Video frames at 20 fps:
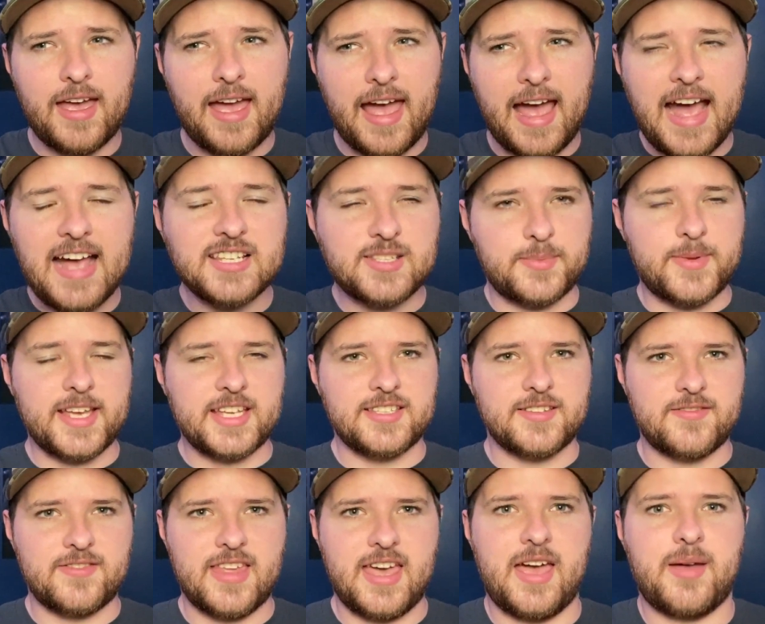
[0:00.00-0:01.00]
aspects
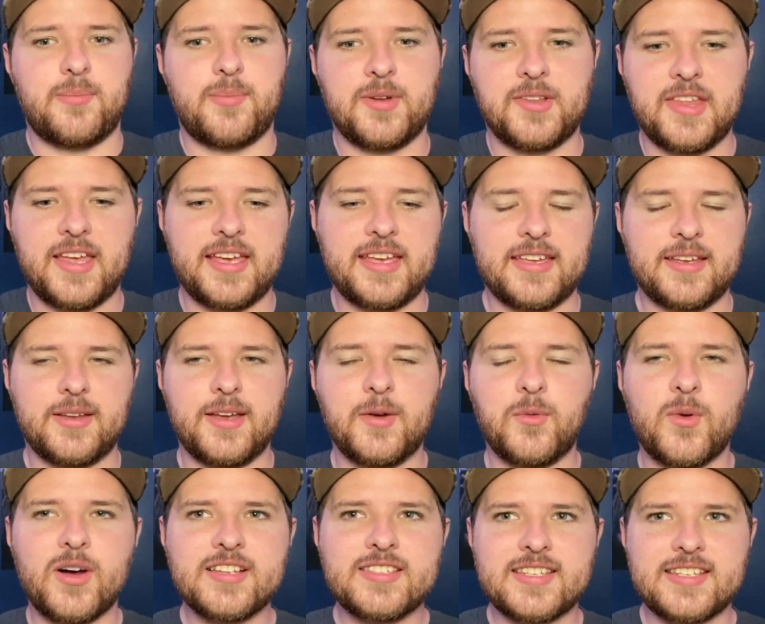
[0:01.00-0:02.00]
of that, but, like, it, it
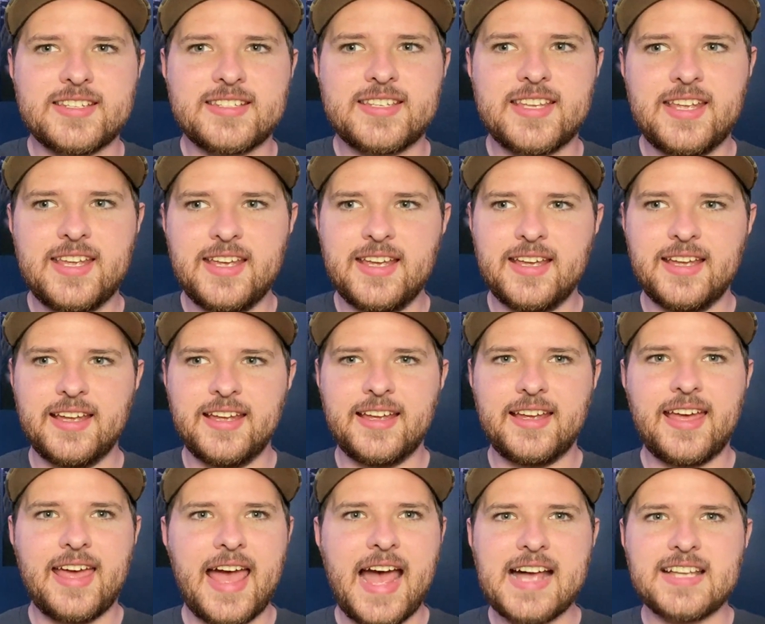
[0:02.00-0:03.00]
wasn't
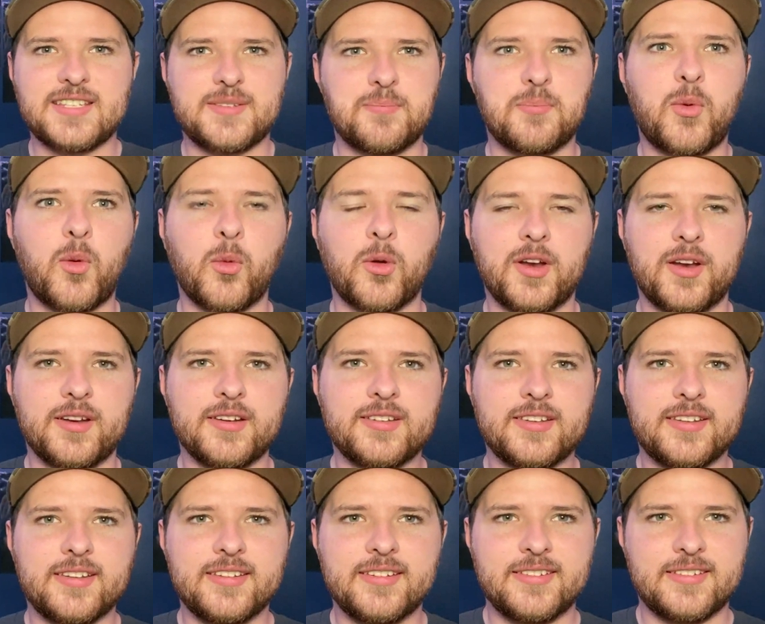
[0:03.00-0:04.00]
as
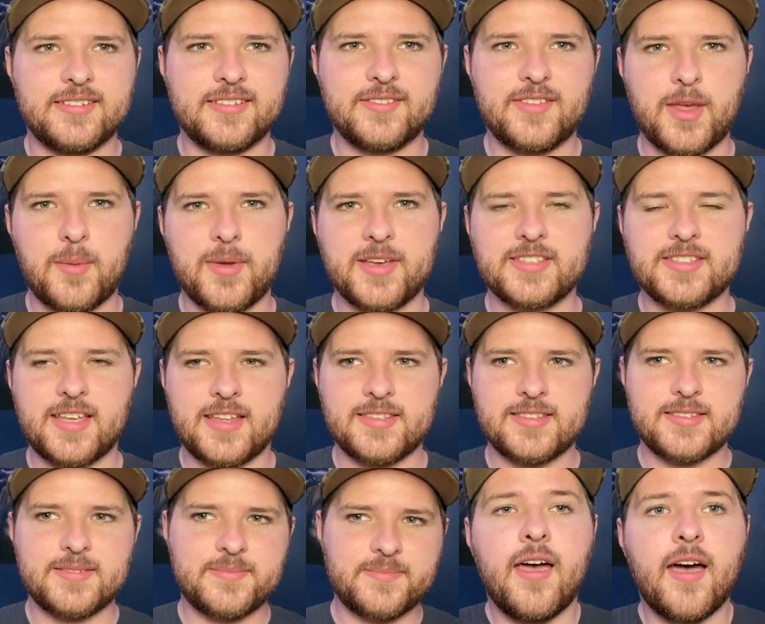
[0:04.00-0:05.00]
important, if that makes
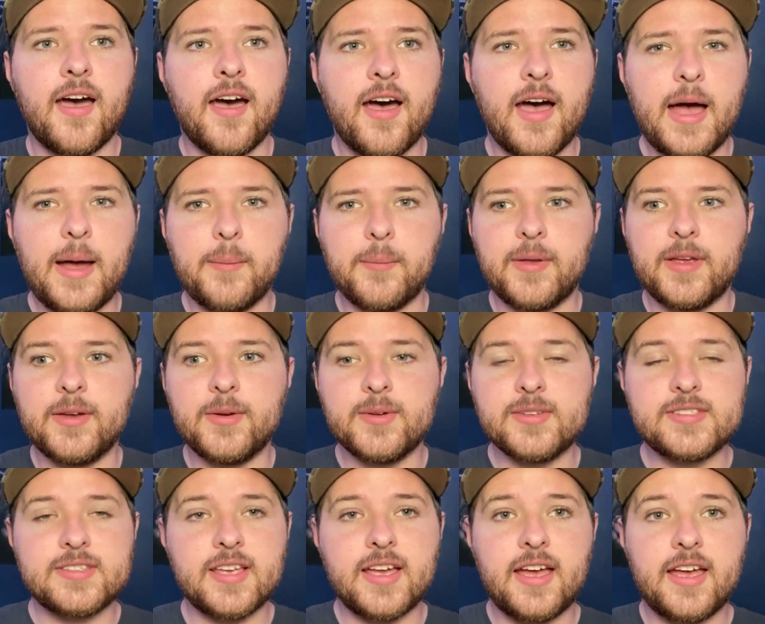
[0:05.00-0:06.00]
sense. Um, it
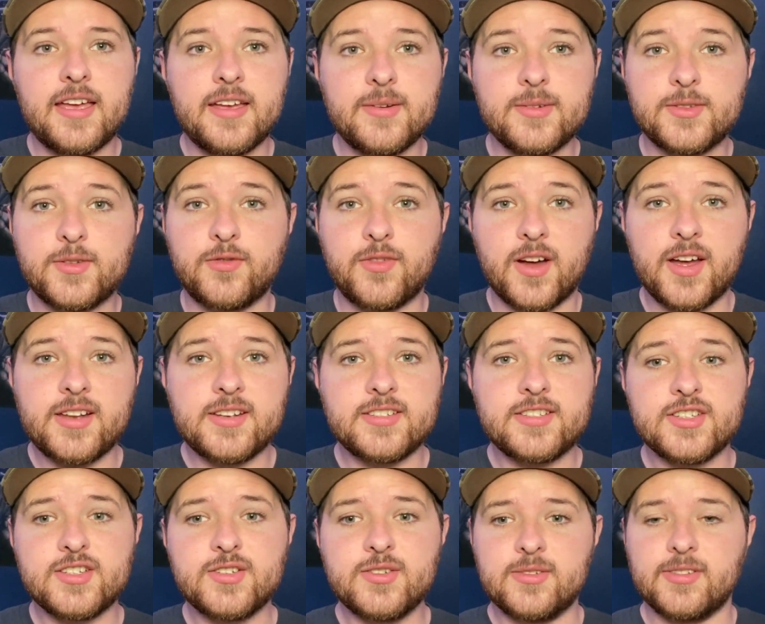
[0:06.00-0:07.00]
was uh, it was fun,
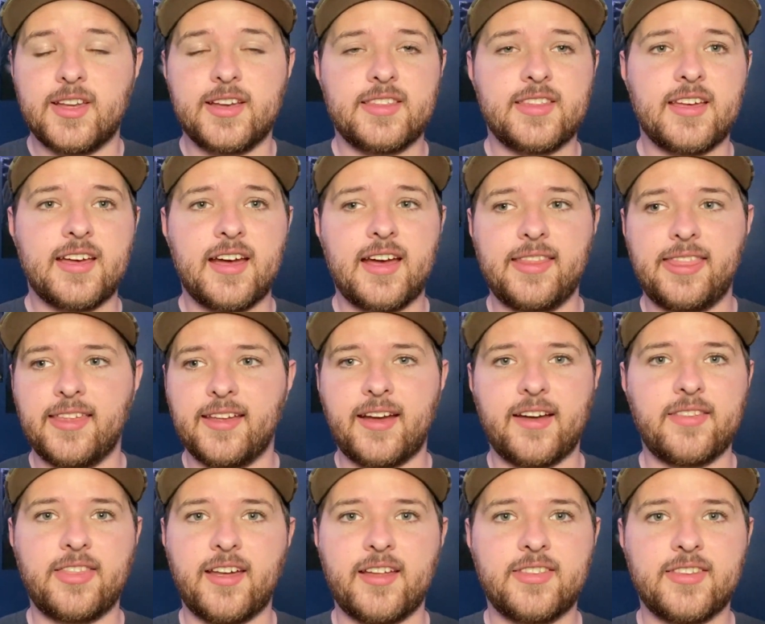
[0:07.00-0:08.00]
too. Like, the I, th
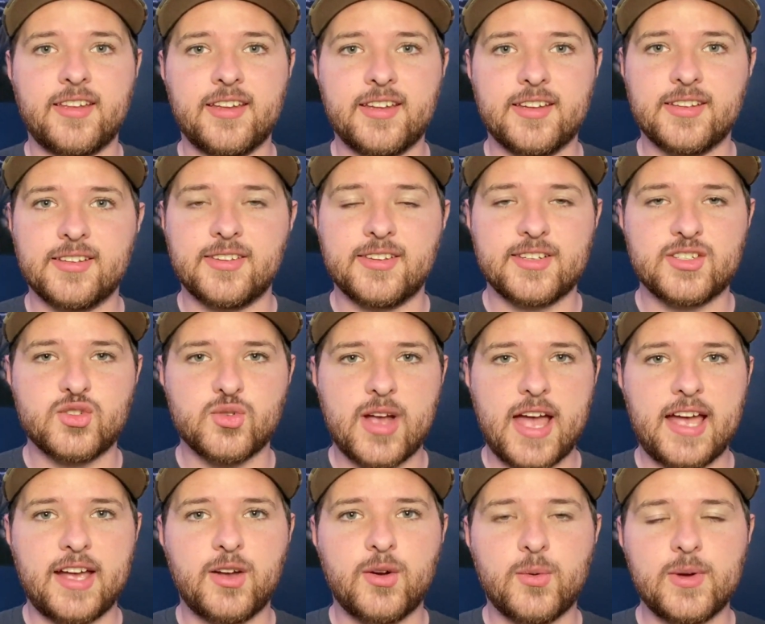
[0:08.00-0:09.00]
I thought the, the
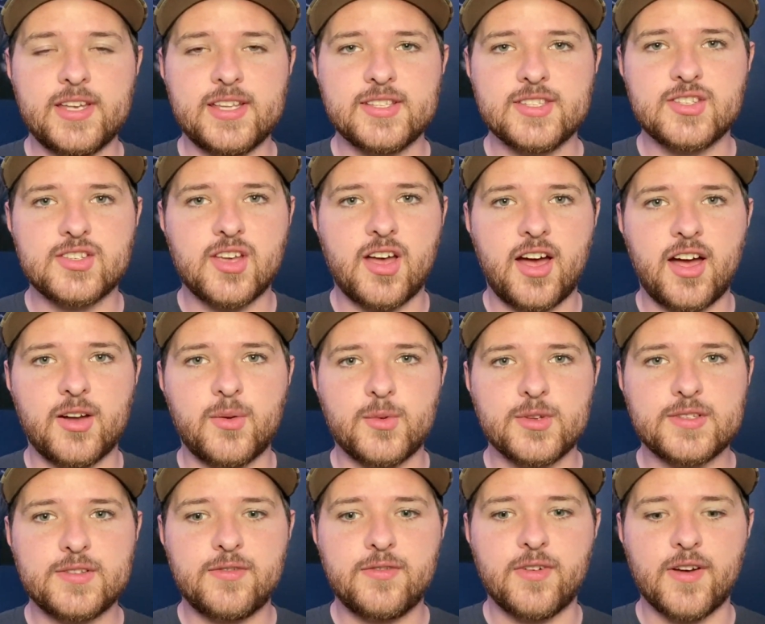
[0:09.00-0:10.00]
drag queen song
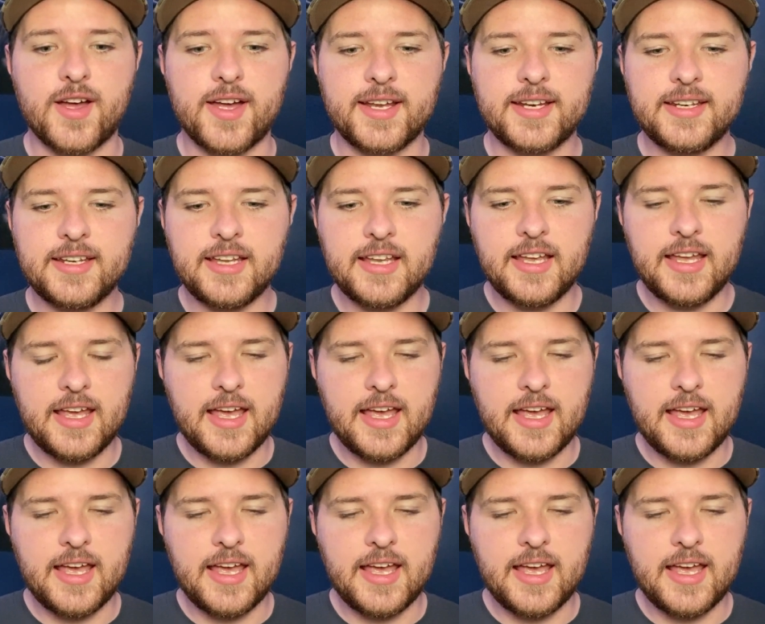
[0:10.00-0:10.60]
was fun.